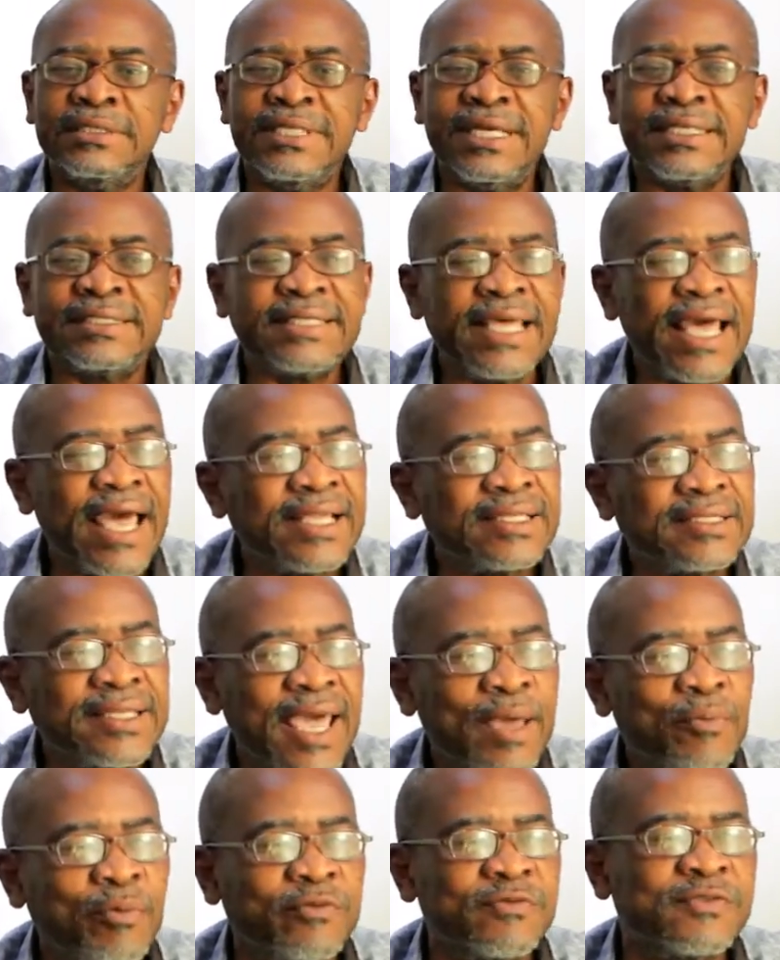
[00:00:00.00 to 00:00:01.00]
The third
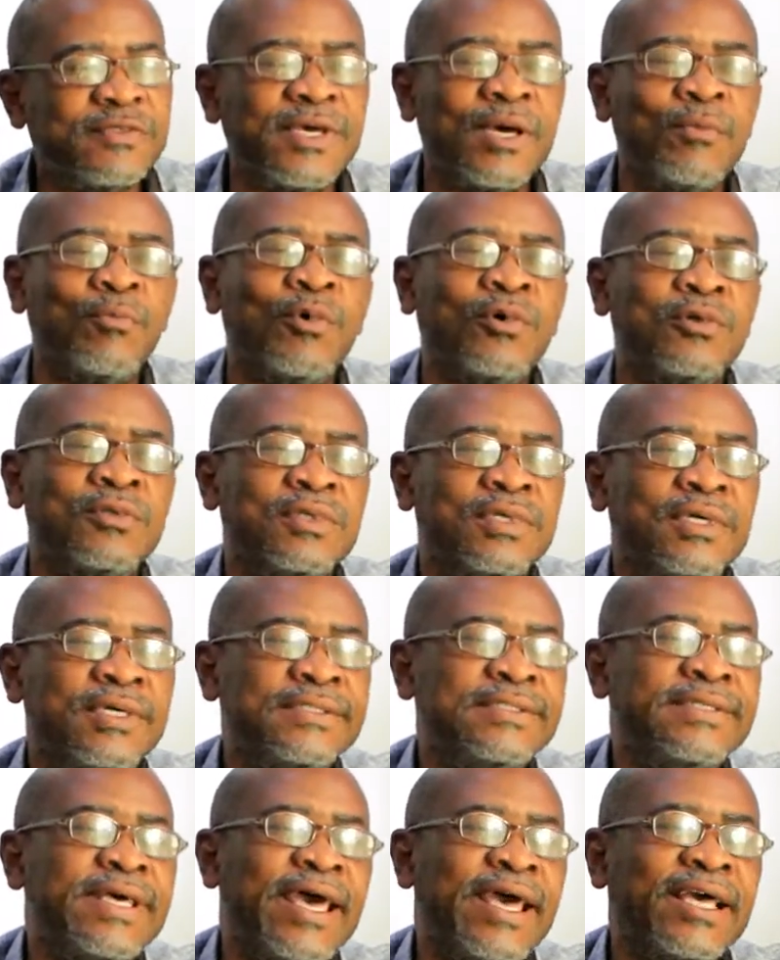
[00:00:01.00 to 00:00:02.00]
type of sermon
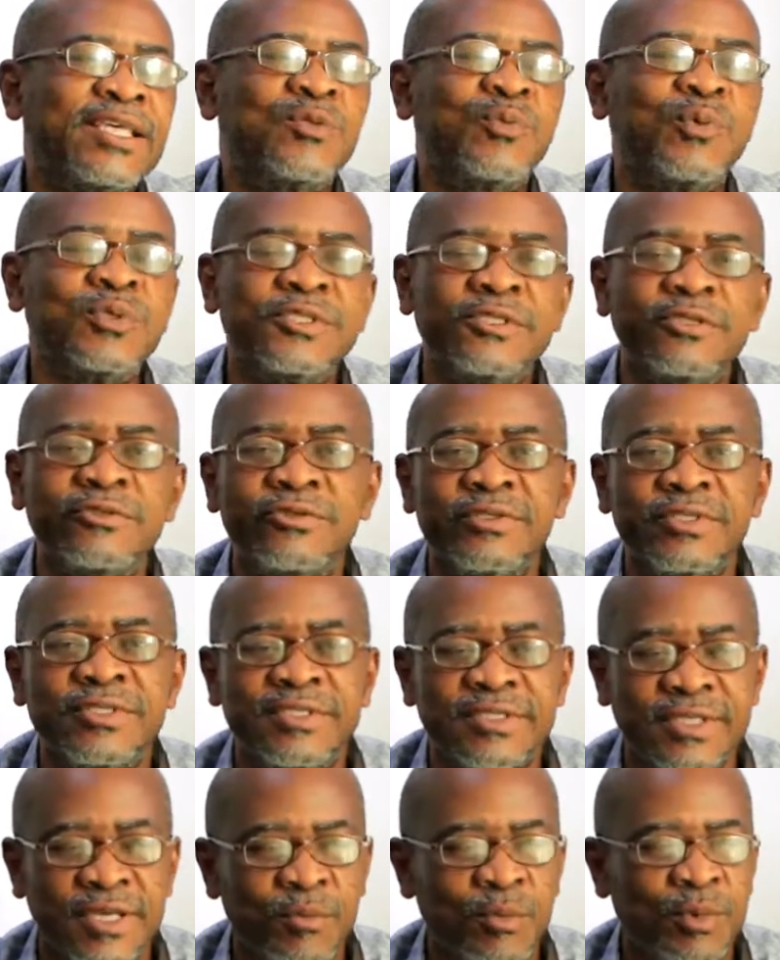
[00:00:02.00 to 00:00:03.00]
is the expository
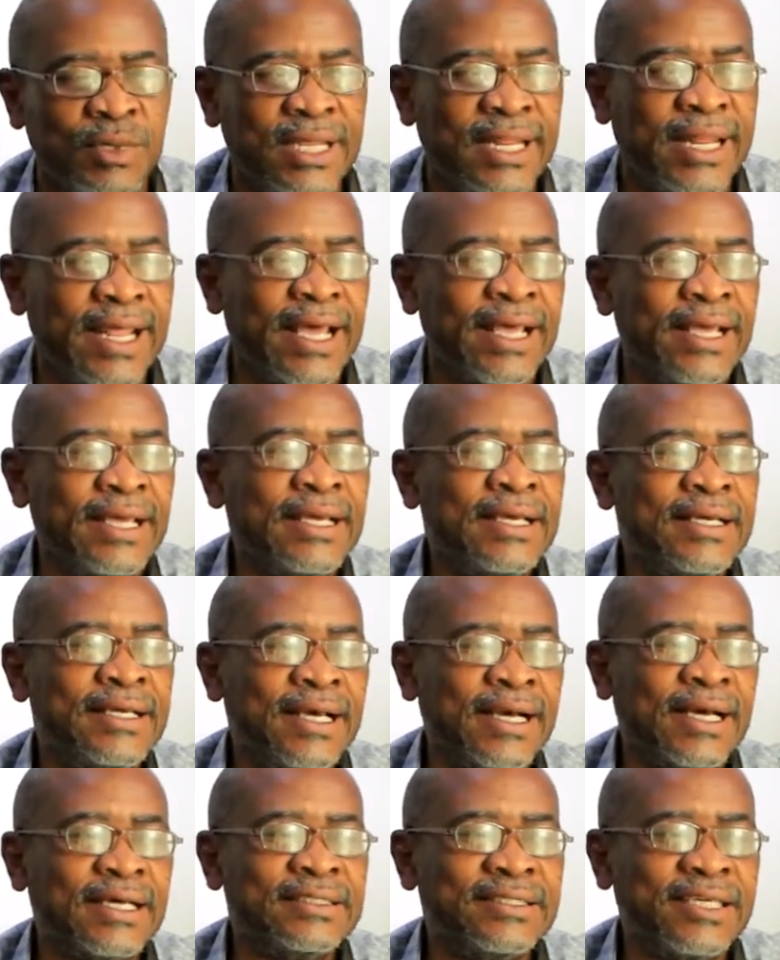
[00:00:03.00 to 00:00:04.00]
sermon, and I
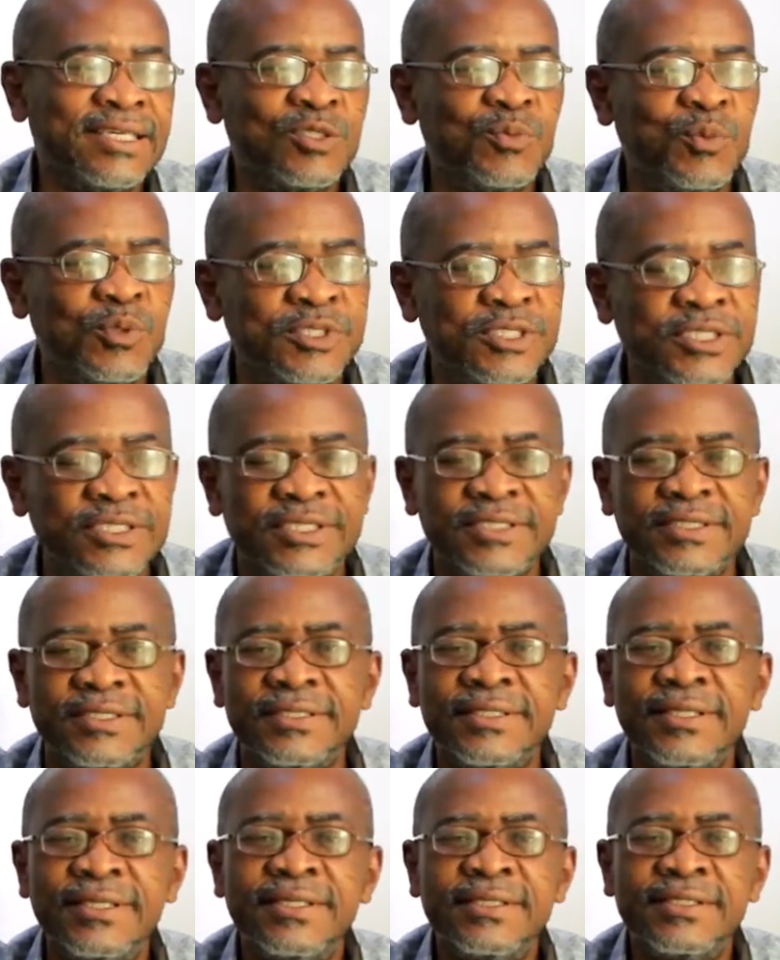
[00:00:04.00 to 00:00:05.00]
can say exposition.
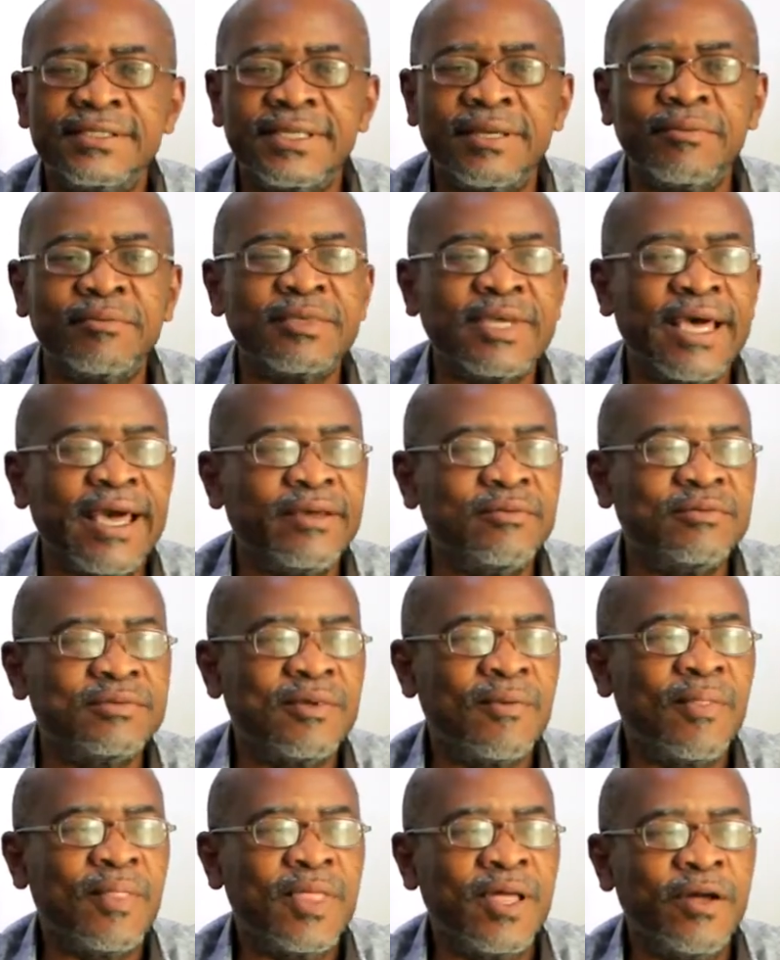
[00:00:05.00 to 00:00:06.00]

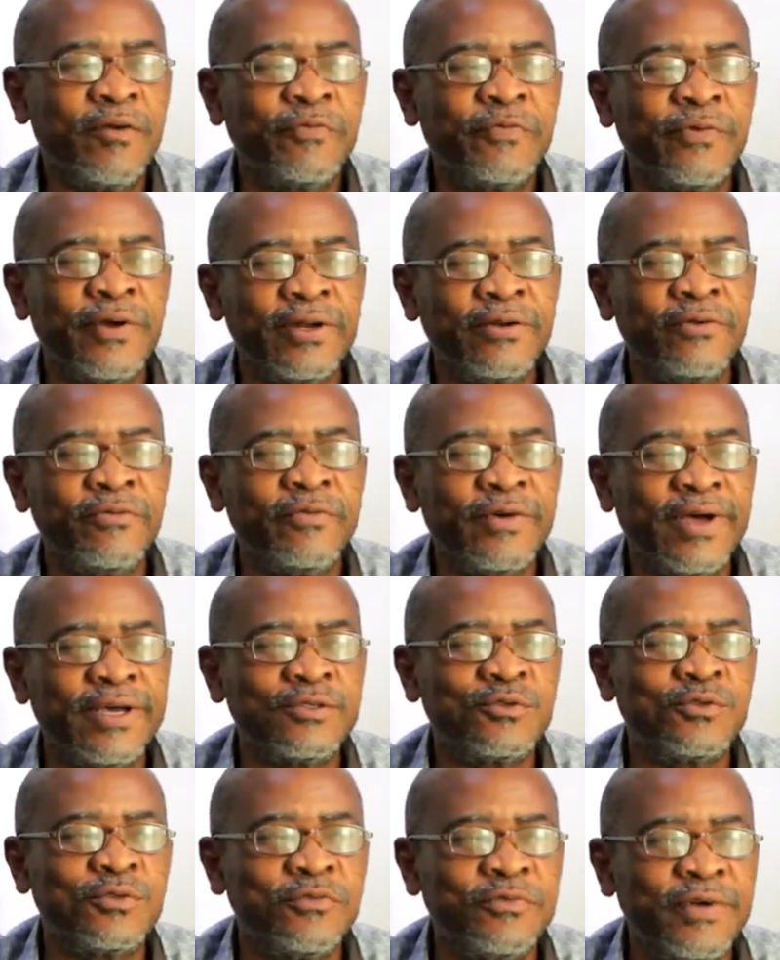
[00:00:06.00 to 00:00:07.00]
Sometimes a friend
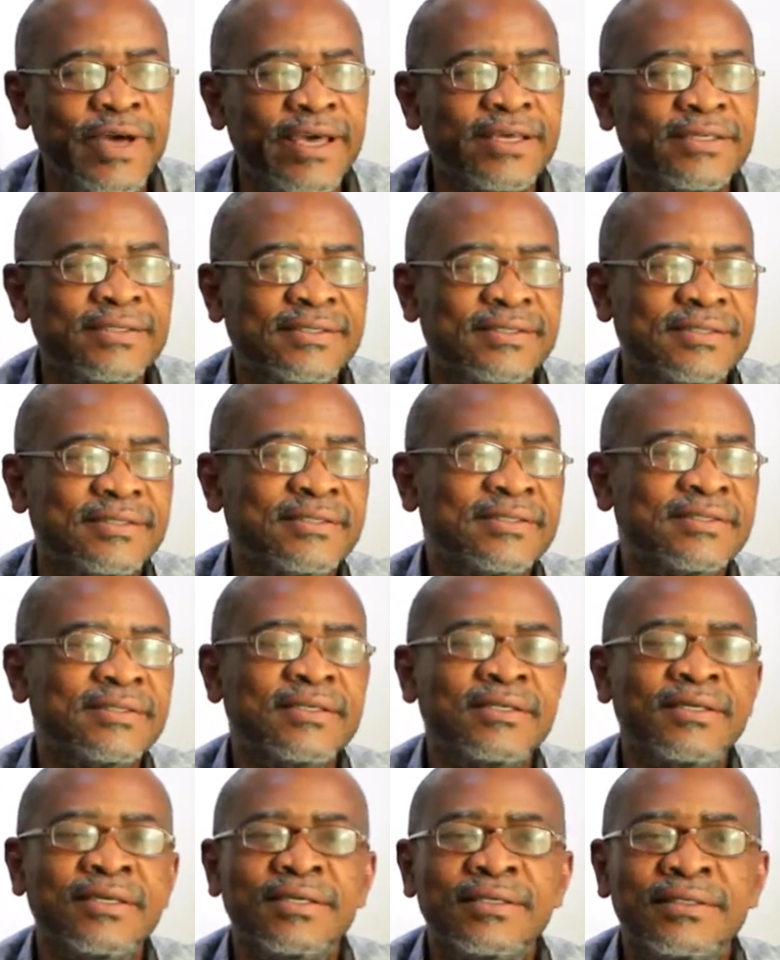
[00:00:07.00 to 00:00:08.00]
verse to verse.
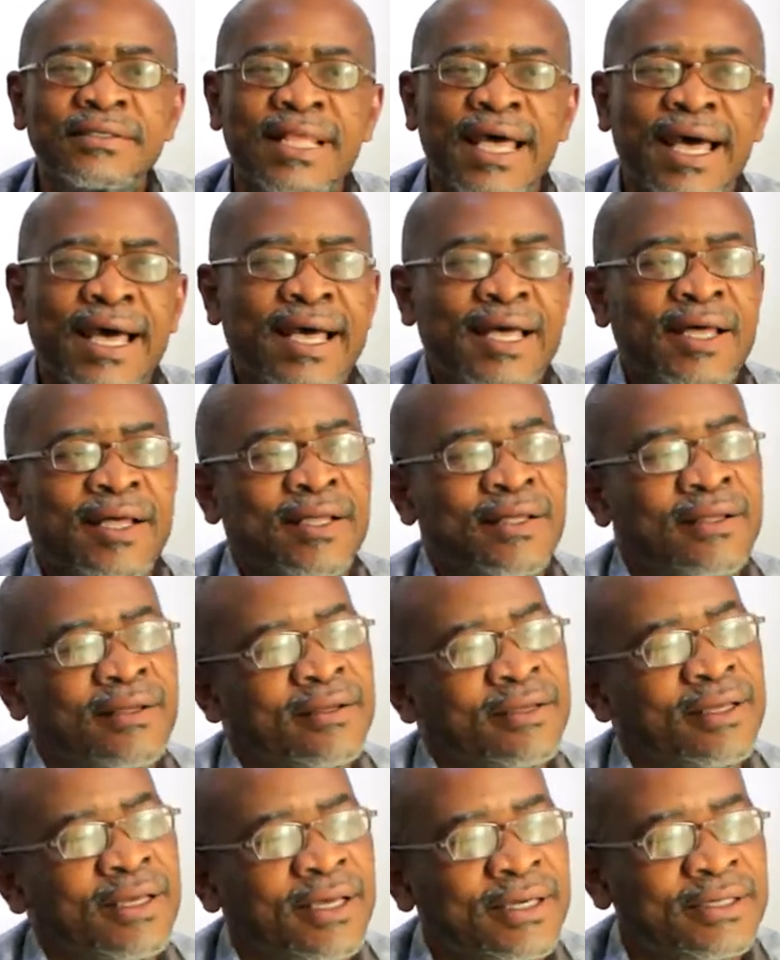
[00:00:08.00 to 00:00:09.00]
Now,
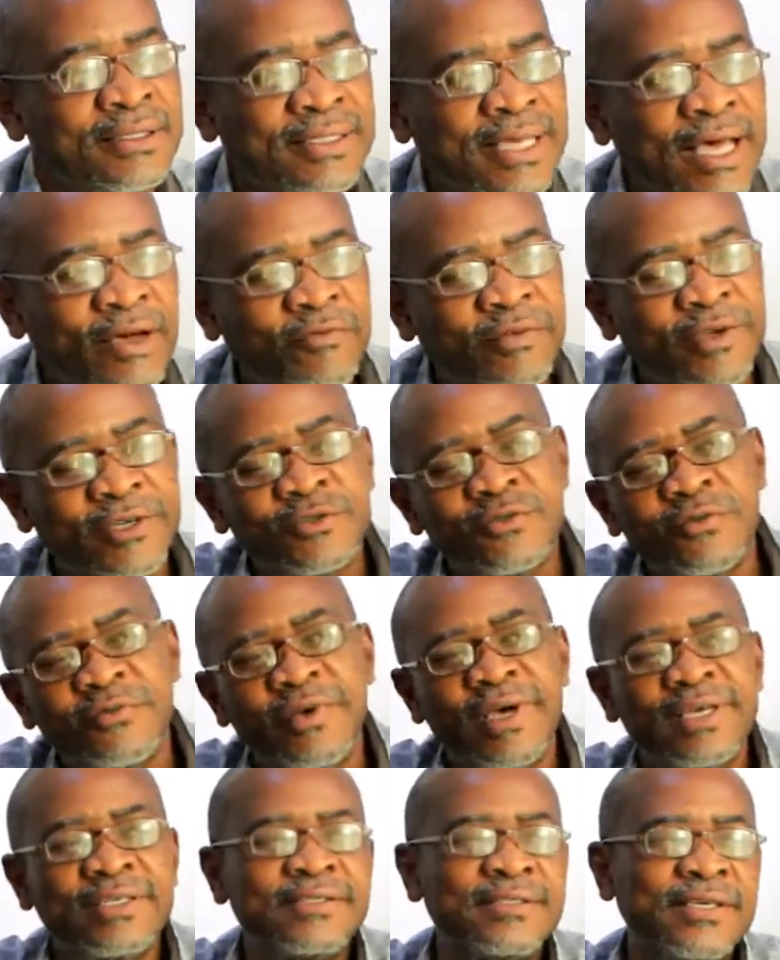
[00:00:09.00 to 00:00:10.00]
verse to
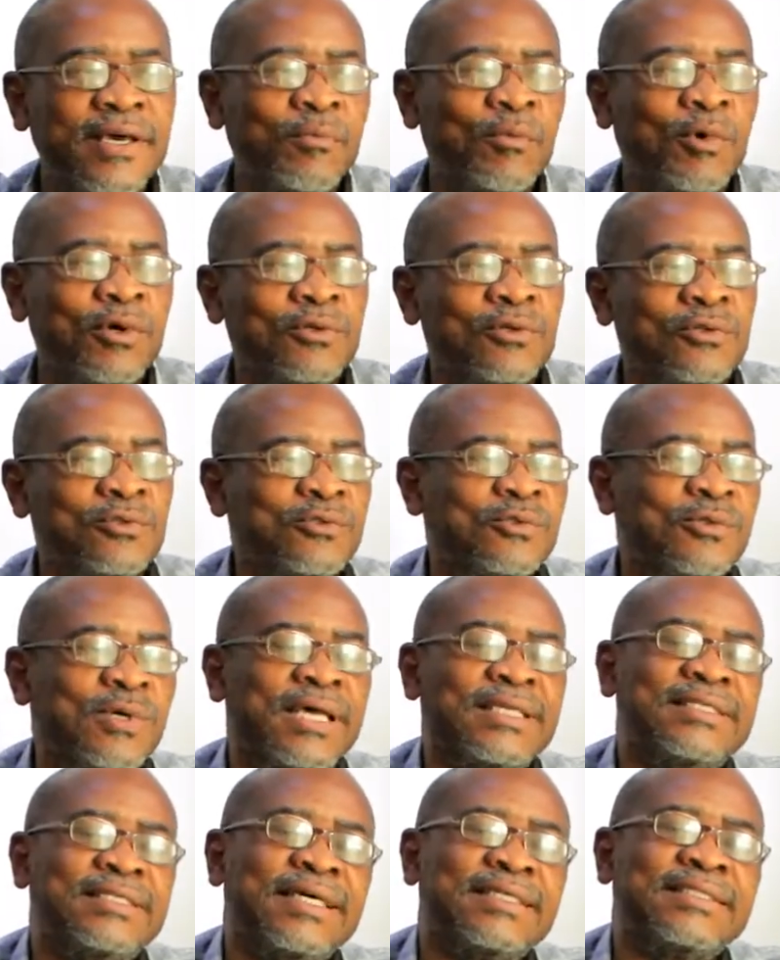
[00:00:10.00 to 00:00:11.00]
verse sermon also
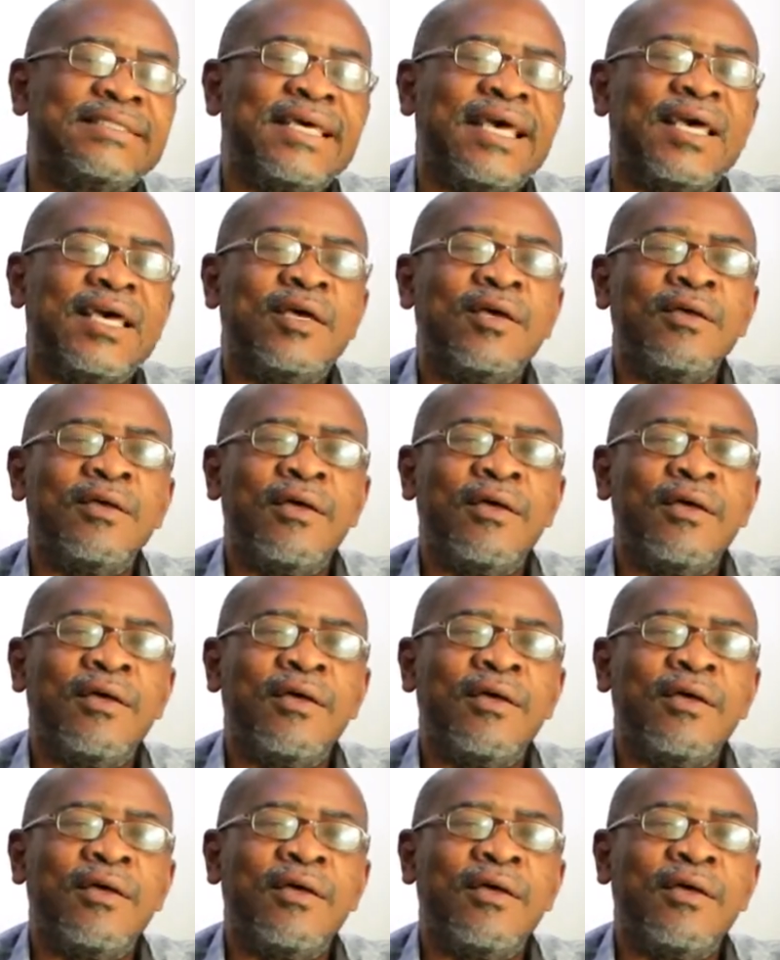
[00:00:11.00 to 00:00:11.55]
I just say